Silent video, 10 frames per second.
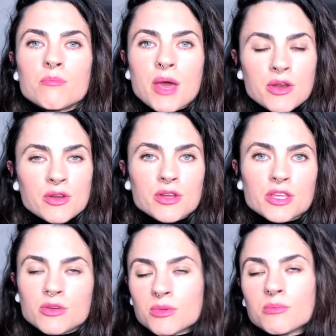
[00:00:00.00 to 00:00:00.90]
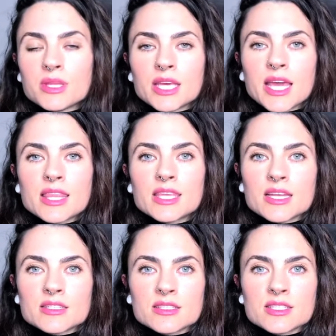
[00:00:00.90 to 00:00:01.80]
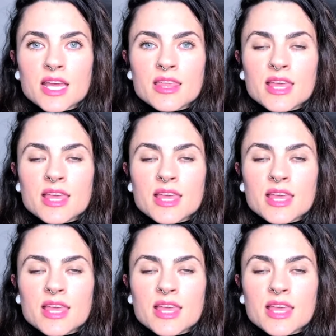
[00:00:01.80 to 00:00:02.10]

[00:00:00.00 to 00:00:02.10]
better human being at the end of the day.